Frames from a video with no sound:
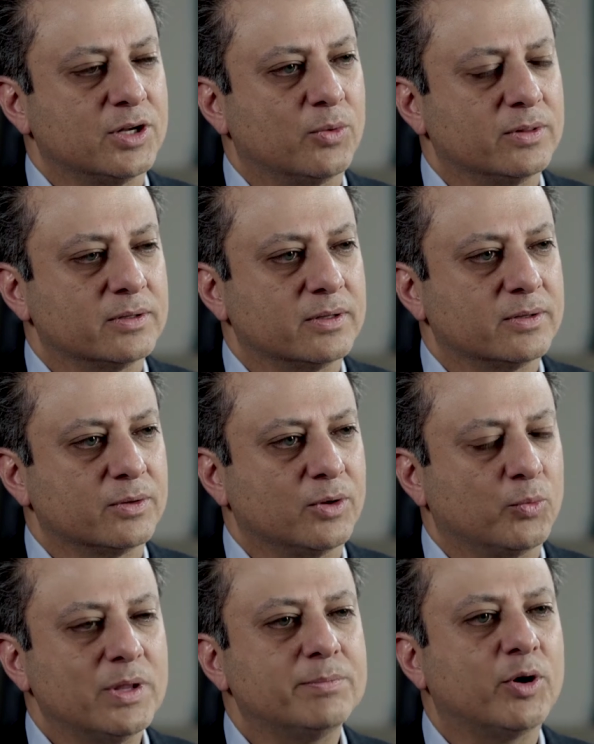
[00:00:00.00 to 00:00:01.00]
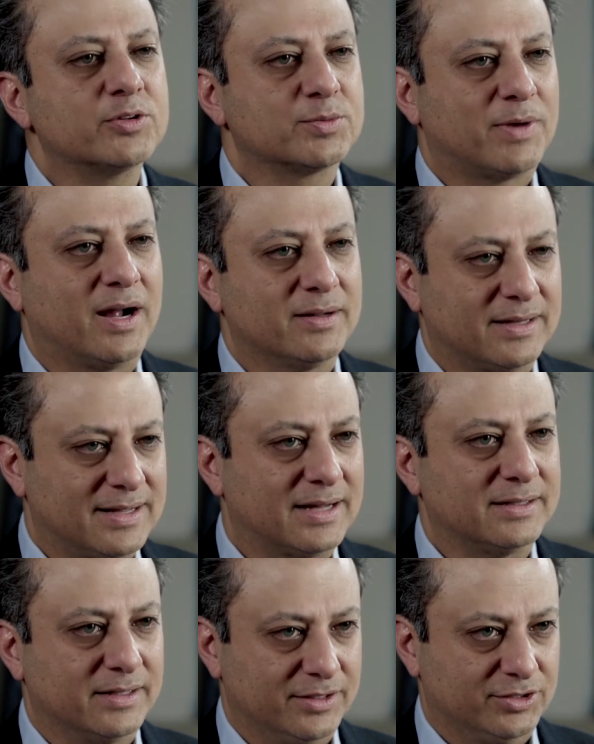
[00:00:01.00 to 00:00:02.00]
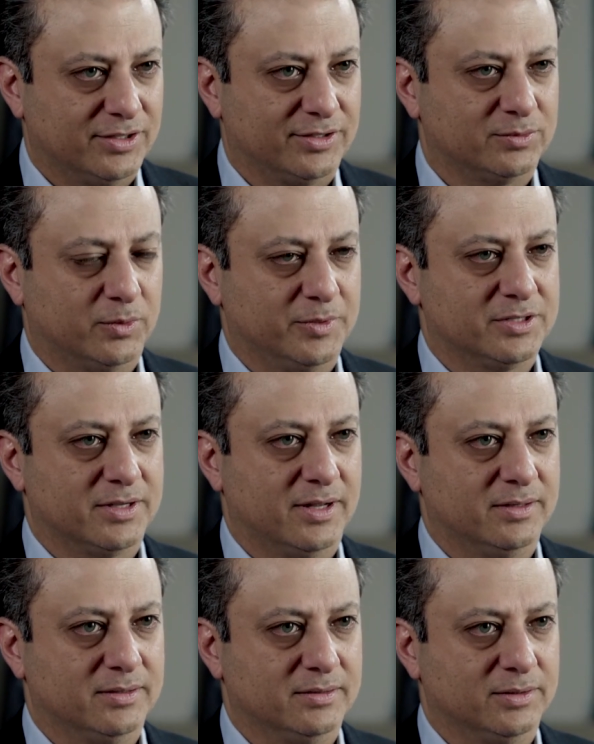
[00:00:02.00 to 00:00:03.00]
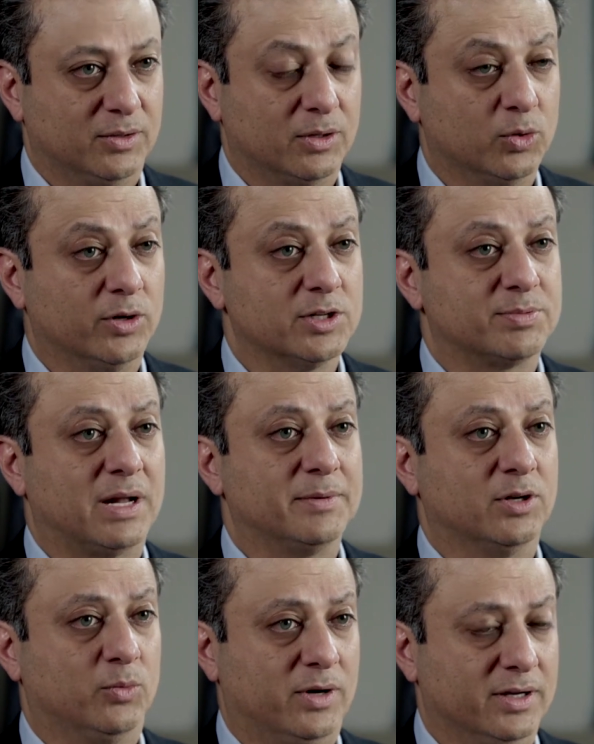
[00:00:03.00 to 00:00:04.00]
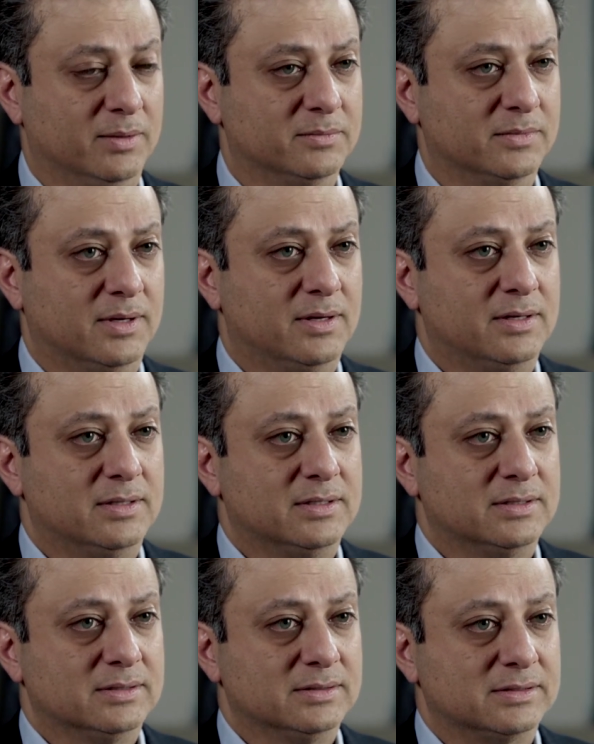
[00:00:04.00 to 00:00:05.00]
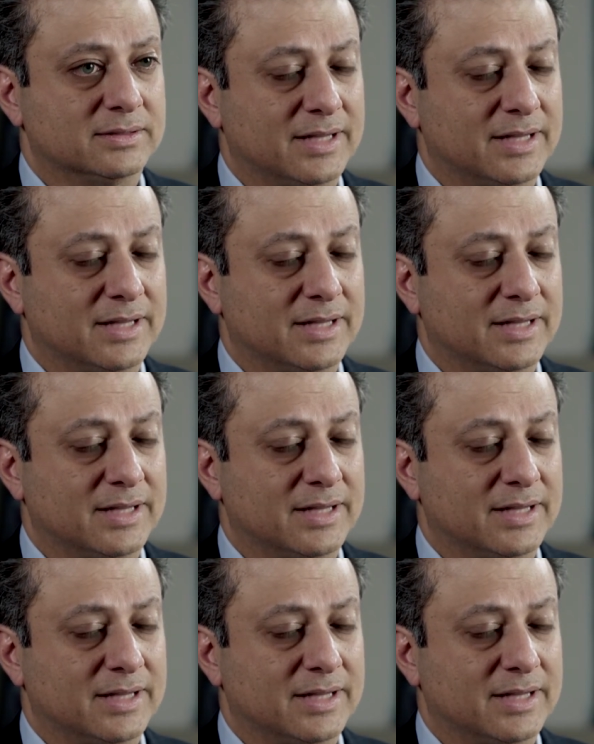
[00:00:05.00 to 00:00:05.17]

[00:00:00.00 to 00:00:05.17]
You know, we both smiled and nodded at each other when we said, you know, the lawyers probably don't want him to